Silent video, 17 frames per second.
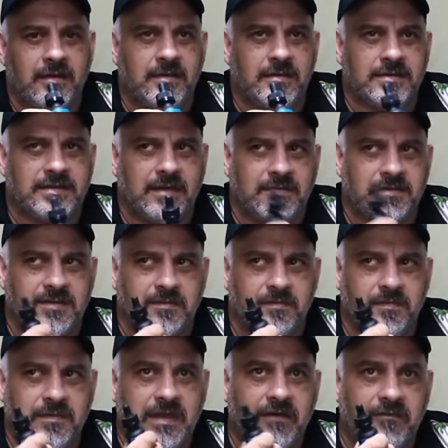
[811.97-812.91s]
seems to
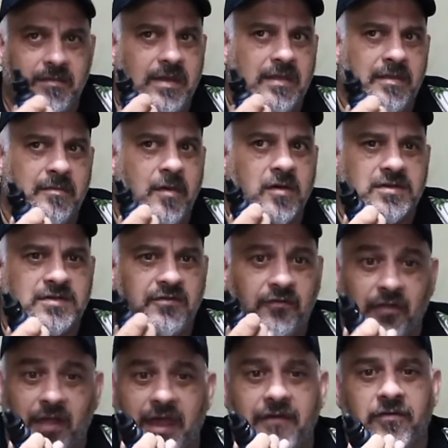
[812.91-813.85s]
give me the most
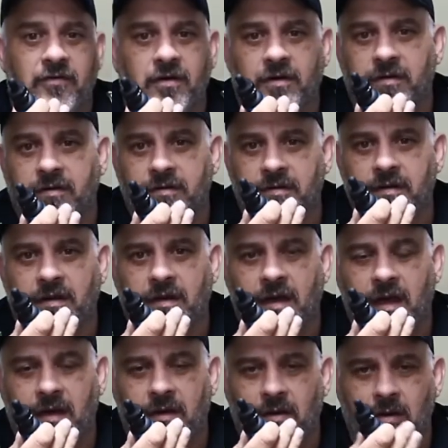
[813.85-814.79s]
flavor,
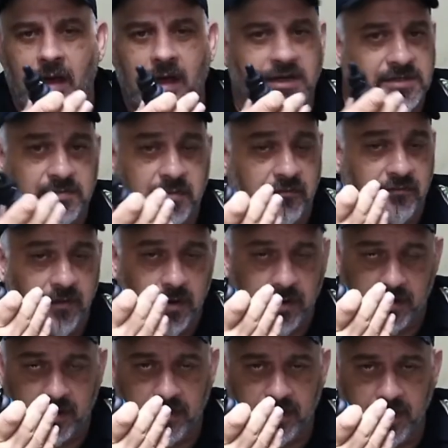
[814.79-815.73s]
or I just
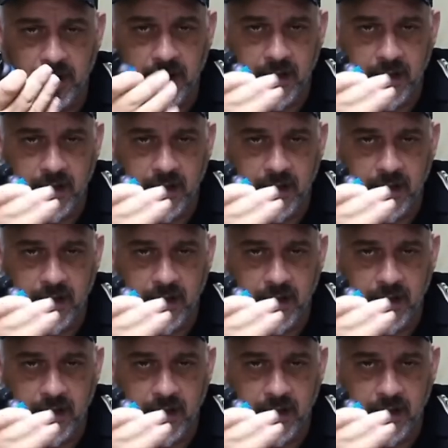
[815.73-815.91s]
prefer it.